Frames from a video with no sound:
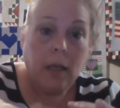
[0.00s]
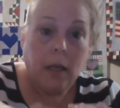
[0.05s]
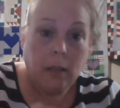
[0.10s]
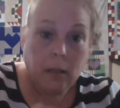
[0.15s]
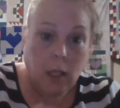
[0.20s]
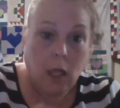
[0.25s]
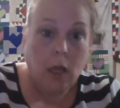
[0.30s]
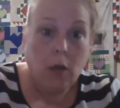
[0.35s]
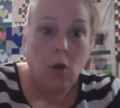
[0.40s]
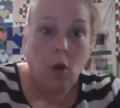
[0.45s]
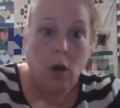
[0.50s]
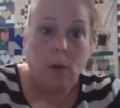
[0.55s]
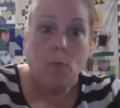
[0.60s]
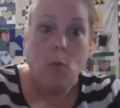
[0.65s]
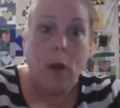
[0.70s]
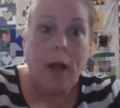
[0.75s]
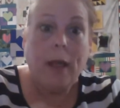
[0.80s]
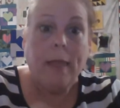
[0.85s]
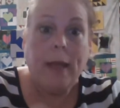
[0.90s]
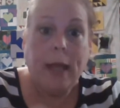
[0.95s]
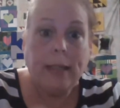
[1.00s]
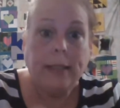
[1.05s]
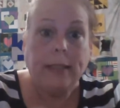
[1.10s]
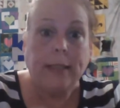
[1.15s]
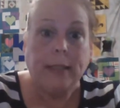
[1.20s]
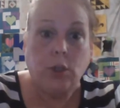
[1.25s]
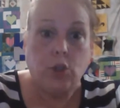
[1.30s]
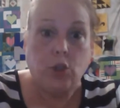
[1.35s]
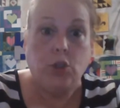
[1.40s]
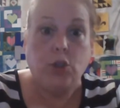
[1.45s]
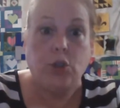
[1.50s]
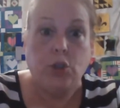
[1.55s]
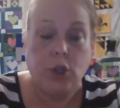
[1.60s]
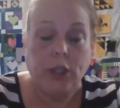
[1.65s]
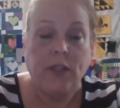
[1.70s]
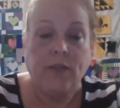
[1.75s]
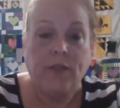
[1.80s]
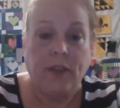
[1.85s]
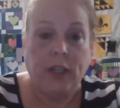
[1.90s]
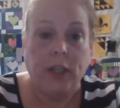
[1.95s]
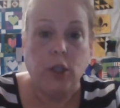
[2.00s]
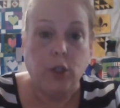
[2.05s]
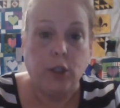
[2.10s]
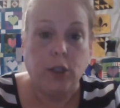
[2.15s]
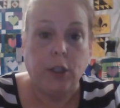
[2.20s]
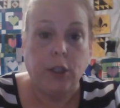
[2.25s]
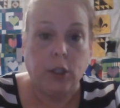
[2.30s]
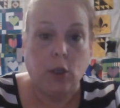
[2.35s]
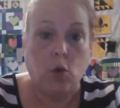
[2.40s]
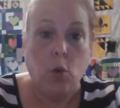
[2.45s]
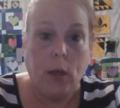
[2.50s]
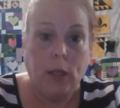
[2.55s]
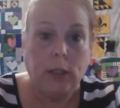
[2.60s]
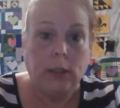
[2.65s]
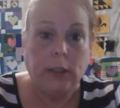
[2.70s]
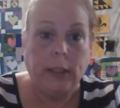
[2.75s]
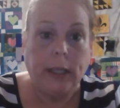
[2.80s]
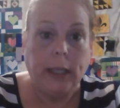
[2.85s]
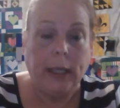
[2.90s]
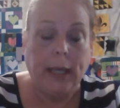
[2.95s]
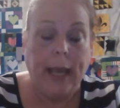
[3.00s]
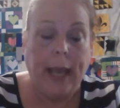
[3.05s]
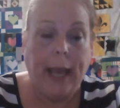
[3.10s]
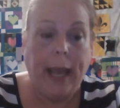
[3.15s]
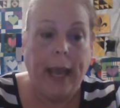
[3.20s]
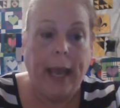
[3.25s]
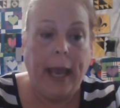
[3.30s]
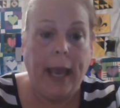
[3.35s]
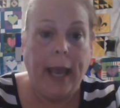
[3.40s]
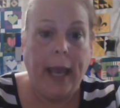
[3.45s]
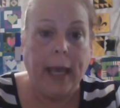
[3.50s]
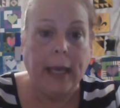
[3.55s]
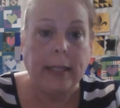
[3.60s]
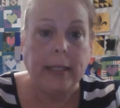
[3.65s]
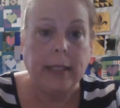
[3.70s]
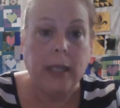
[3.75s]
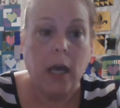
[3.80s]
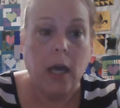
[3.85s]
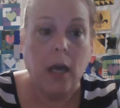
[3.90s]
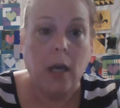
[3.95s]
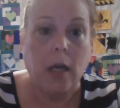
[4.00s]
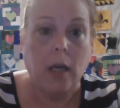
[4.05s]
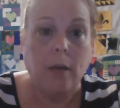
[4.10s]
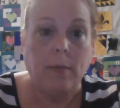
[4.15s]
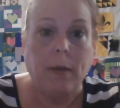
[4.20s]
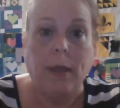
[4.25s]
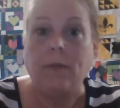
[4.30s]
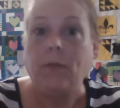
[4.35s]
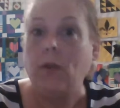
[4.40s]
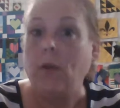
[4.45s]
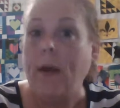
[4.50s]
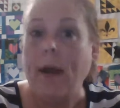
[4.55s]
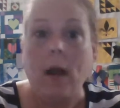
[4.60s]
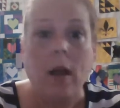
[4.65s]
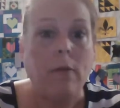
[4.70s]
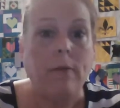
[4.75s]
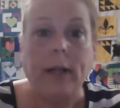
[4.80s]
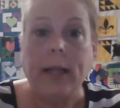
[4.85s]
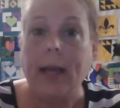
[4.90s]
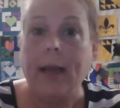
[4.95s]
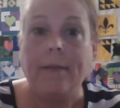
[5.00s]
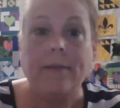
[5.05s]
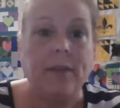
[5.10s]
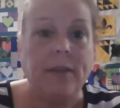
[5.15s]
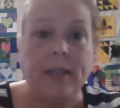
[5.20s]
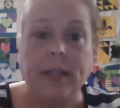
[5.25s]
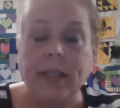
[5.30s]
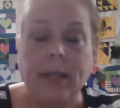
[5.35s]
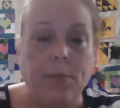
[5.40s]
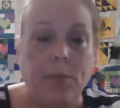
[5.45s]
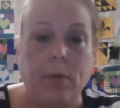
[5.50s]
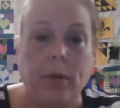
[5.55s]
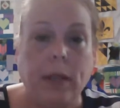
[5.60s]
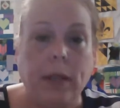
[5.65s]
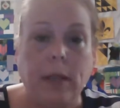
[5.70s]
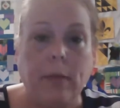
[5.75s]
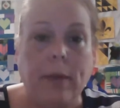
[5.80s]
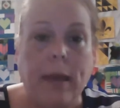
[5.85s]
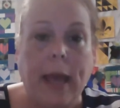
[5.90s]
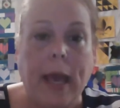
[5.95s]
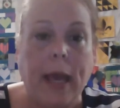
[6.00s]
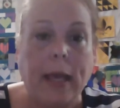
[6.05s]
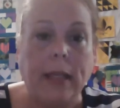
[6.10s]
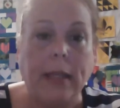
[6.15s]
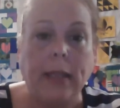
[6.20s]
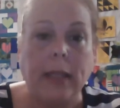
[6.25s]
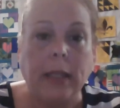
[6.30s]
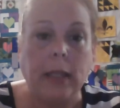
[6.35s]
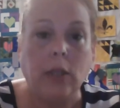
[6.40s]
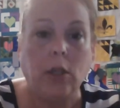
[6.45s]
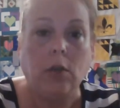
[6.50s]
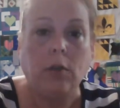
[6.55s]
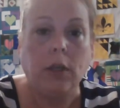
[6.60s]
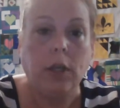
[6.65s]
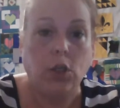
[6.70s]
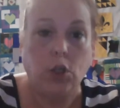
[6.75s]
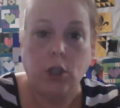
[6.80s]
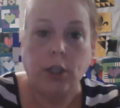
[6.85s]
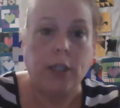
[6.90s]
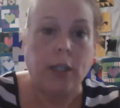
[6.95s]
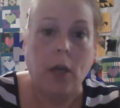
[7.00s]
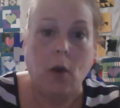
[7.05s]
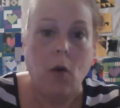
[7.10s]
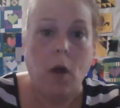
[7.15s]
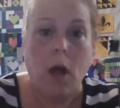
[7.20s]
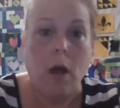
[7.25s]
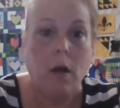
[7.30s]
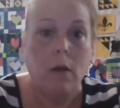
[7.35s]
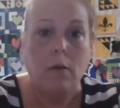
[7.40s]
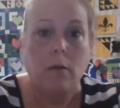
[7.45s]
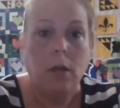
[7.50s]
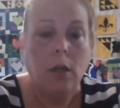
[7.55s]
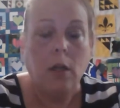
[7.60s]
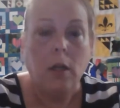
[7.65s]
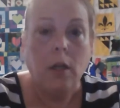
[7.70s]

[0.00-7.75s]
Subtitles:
long arm while that's just finished quilting, and if you already have a zipper in the back, then you can just sew all